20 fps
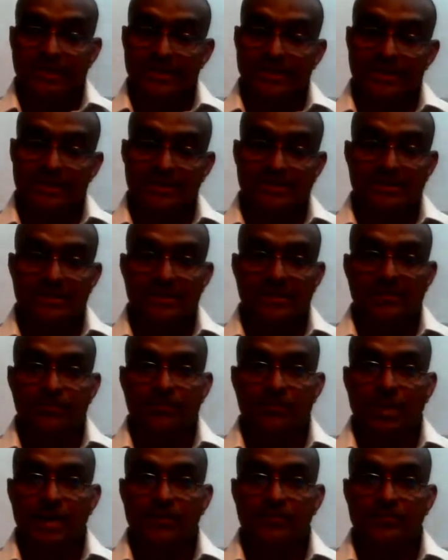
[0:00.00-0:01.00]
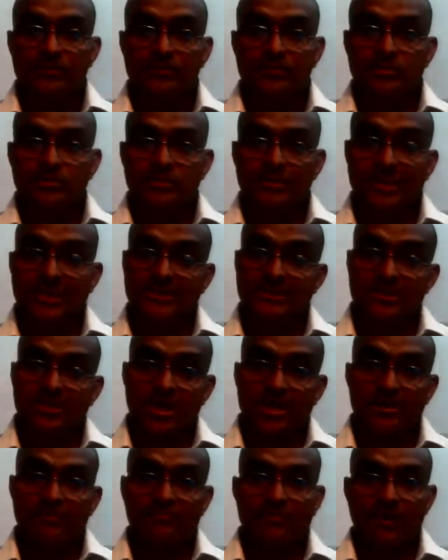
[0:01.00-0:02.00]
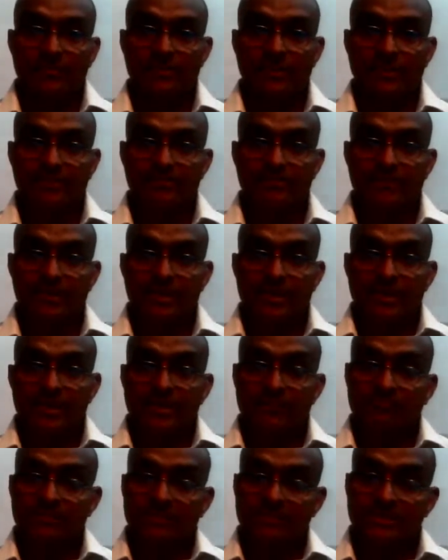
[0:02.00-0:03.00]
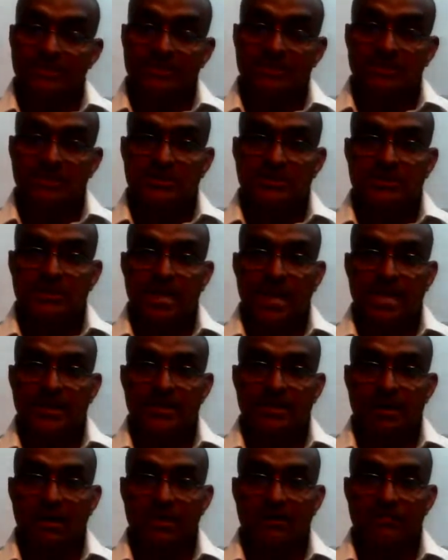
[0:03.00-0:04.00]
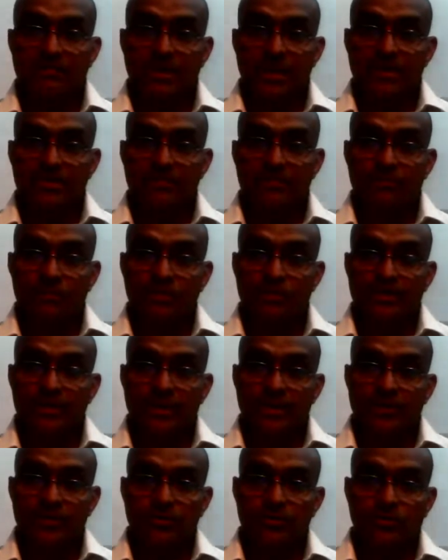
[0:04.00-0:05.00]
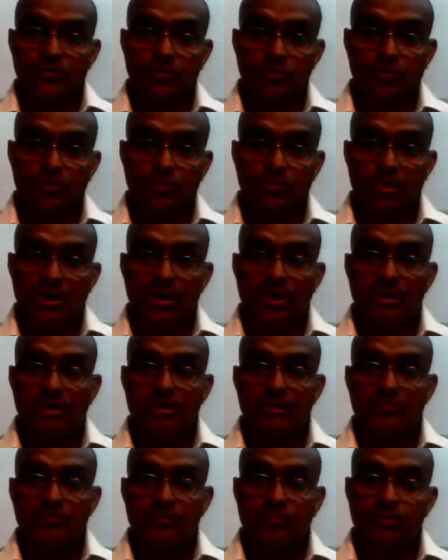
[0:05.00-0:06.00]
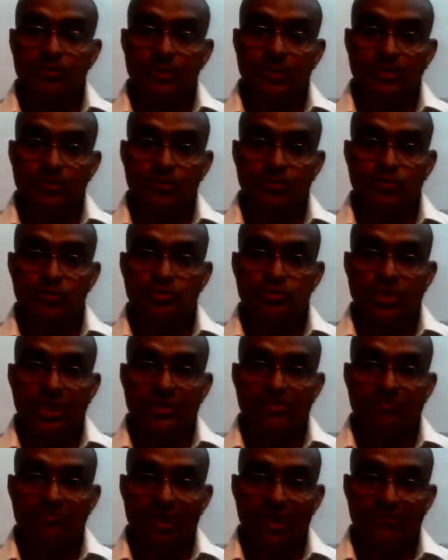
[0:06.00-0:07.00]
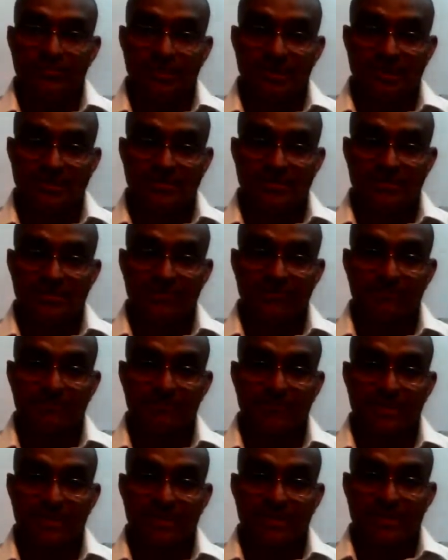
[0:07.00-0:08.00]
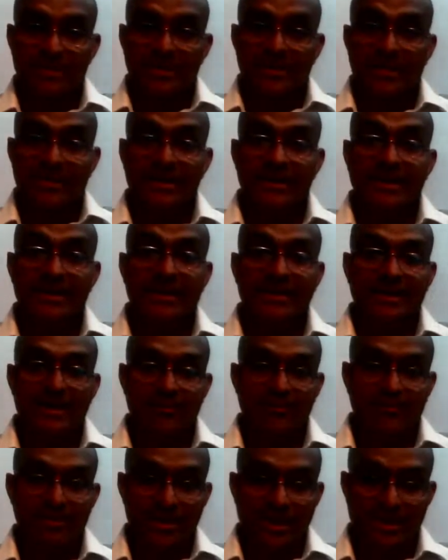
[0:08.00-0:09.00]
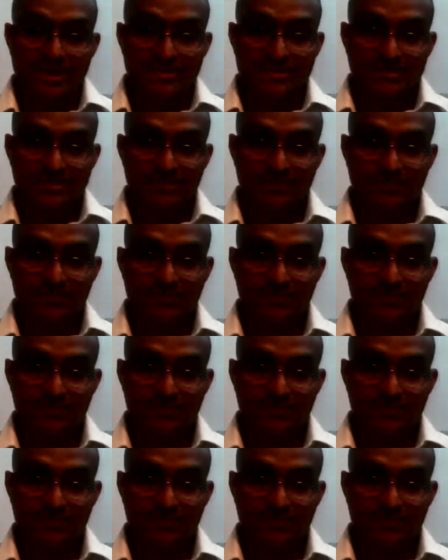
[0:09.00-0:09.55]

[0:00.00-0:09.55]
It doesn't apply to a joint family. If the business is carried on by more than two joint families, it applies.